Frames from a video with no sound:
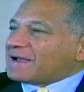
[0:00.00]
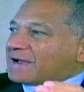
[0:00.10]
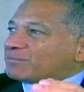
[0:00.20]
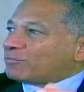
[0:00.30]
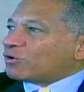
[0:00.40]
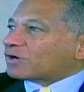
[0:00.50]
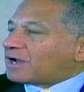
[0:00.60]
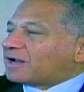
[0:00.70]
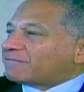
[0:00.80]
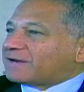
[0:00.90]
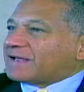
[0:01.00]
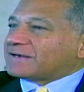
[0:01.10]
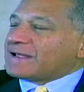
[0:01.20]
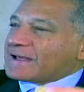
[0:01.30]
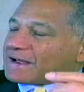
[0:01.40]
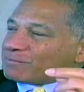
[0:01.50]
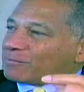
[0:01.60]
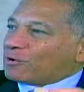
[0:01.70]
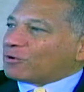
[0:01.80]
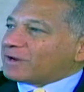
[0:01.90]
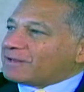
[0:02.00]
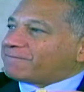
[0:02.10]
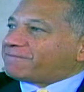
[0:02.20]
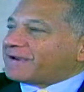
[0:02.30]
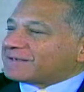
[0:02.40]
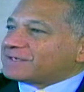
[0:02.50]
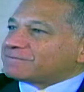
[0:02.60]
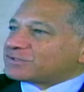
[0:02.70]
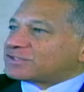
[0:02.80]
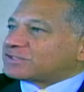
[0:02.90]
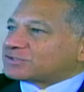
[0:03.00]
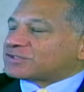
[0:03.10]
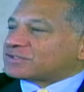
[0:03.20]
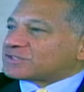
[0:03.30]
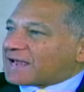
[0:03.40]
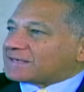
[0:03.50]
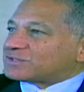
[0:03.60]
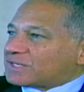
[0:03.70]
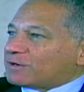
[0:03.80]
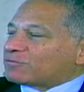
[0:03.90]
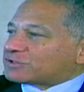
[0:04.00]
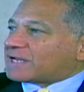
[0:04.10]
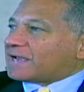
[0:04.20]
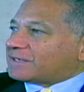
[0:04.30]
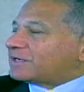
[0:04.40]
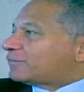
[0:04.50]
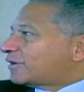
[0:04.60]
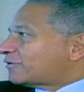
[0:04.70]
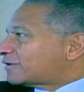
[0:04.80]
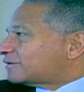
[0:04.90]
and more confident and more effective citizens as they reside in America.